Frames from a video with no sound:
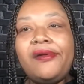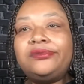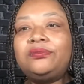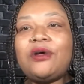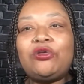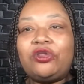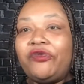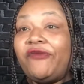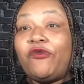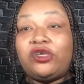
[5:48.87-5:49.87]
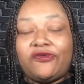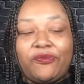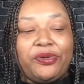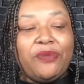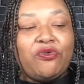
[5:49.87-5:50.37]
About 3 or 4 different
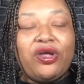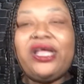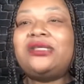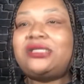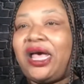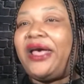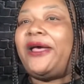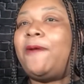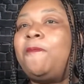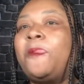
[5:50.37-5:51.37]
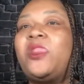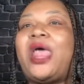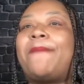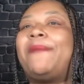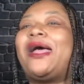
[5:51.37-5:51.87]
people in time,
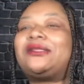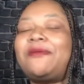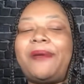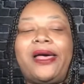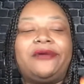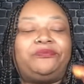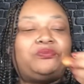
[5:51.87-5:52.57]
not back to back.